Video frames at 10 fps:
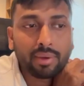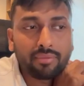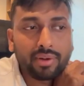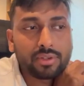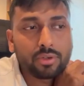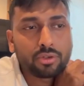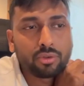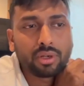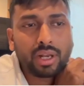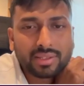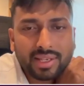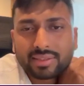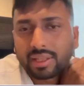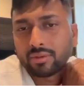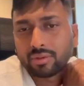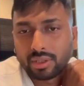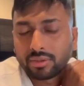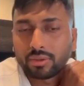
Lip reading: My father used to earn like 6,000.